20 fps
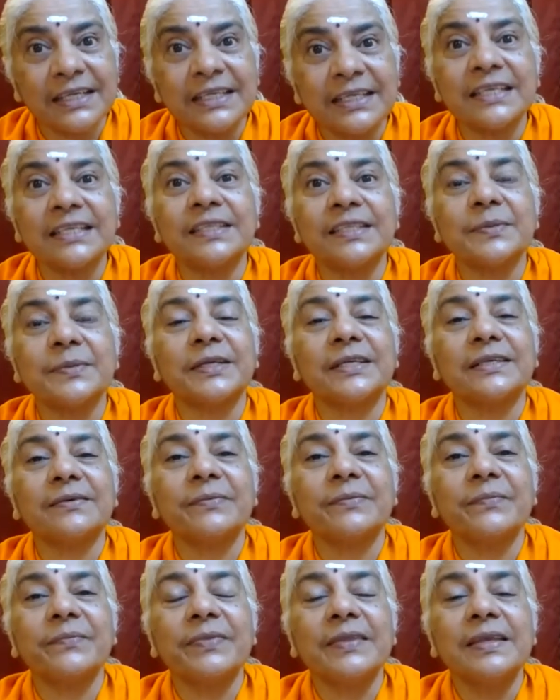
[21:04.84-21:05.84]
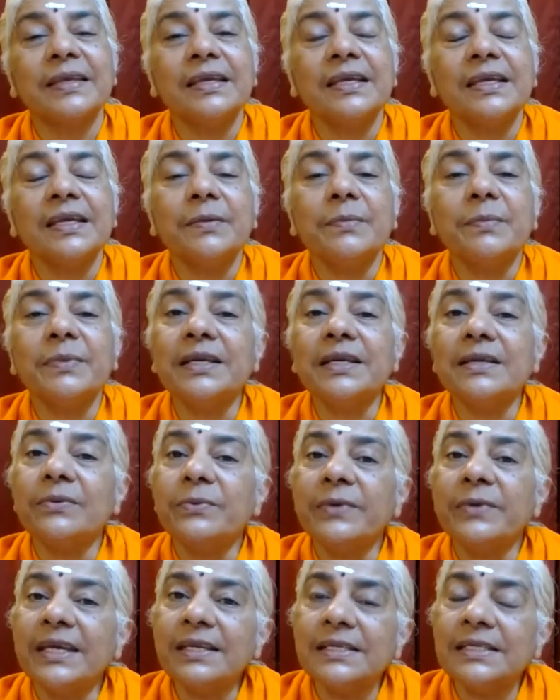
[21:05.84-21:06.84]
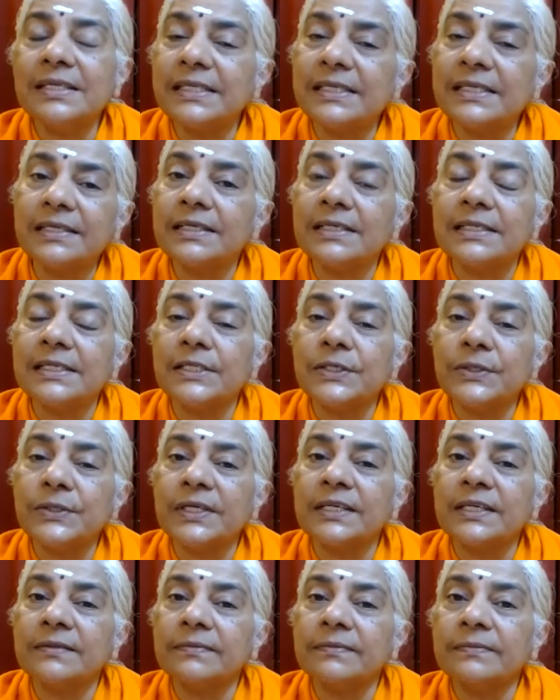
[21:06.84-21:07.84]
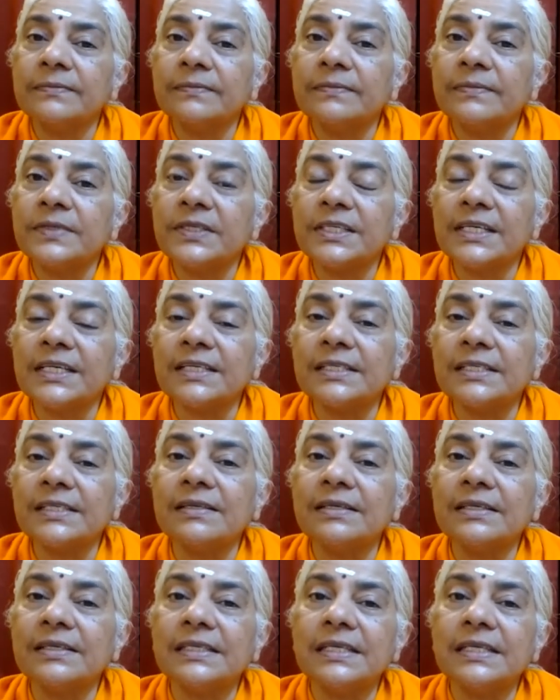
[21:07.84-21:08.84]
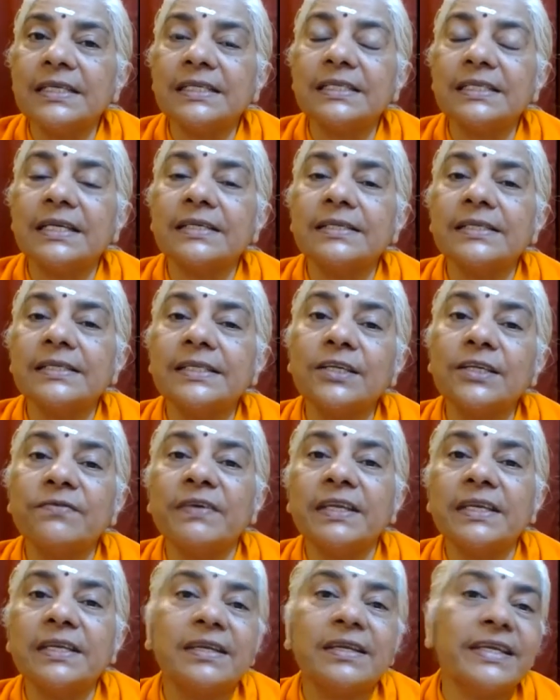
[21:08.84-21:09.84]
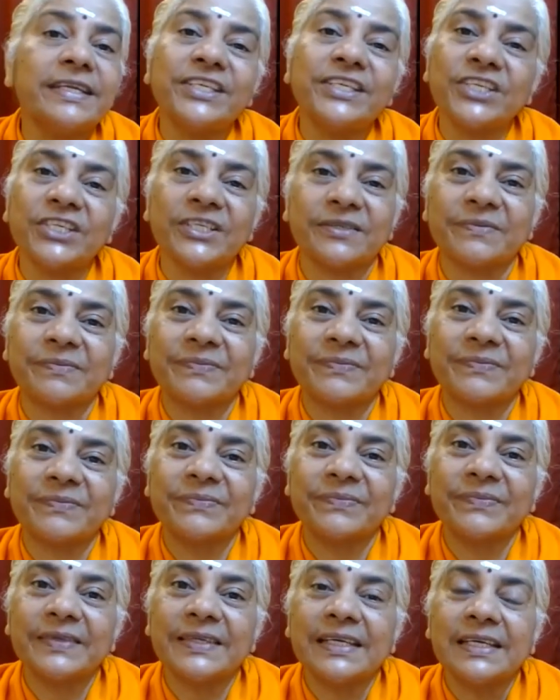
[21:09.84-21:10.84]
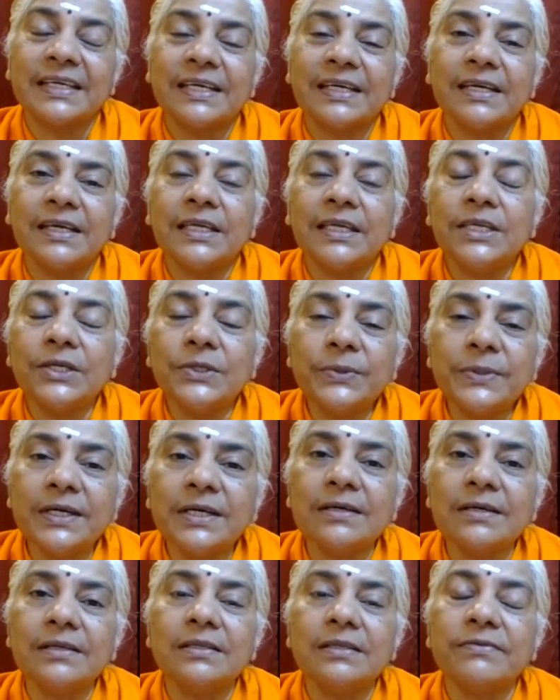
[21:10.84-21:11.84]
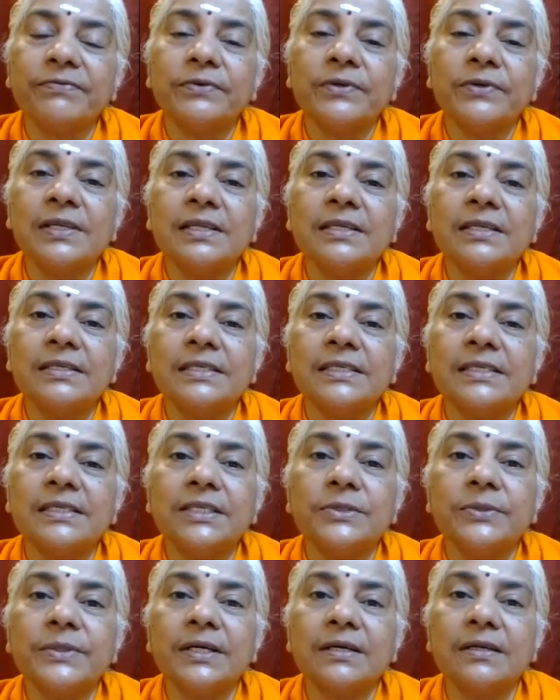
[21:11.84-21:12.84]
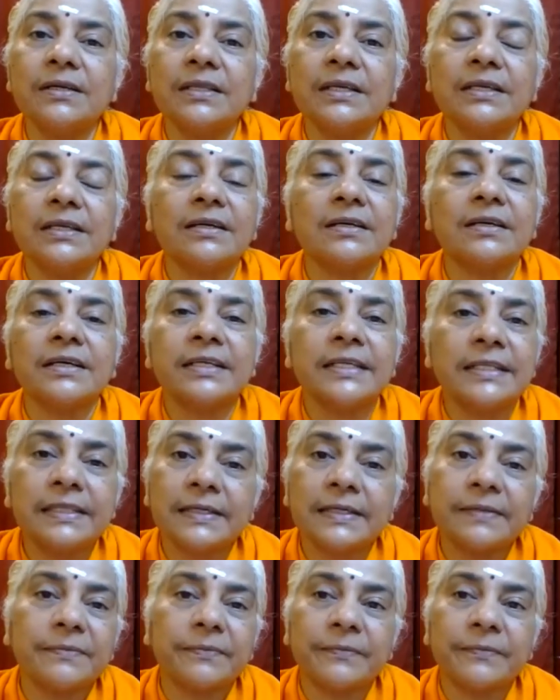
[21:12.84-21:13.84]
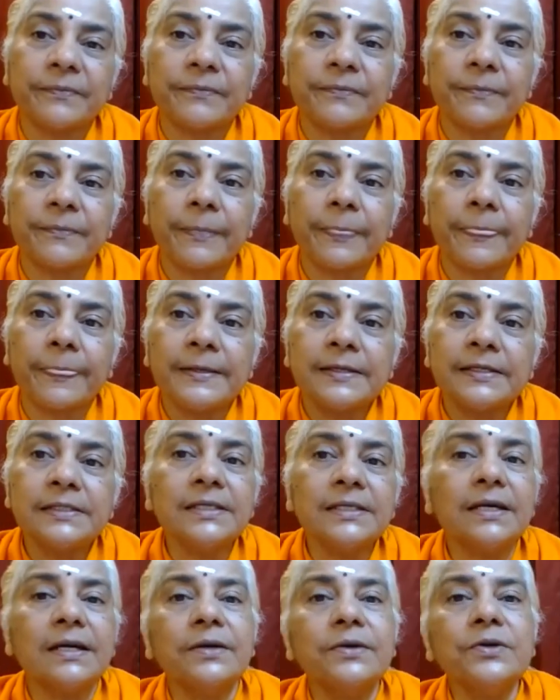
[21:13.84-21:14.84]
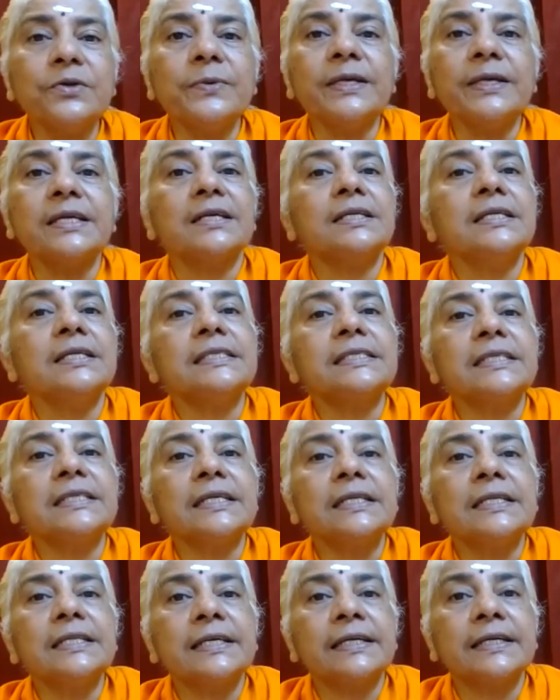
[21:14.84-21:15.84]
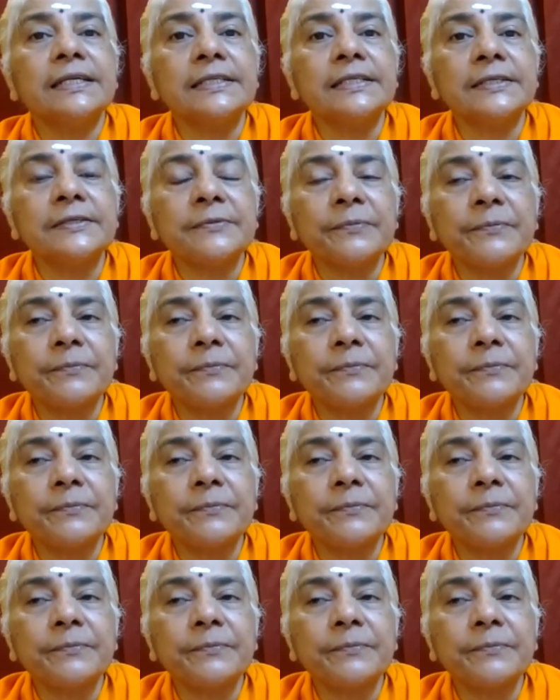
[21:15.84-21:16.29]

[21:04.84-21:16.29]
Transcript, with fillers: Anatma. But where is real Sukham? Shastra says that is your very nature. You are the fullness, you are that Anandam. So, how do I understand that?